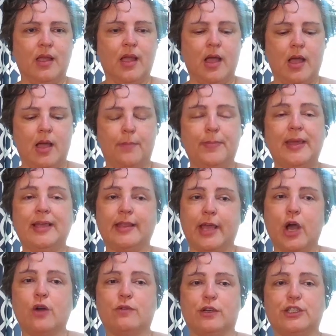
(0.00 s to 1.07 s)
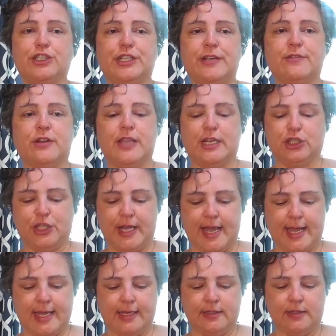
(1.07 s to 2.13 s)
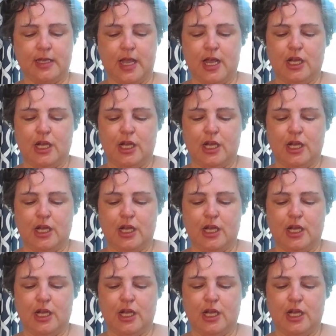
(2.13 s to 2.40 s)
uh, being the overachiever that she is,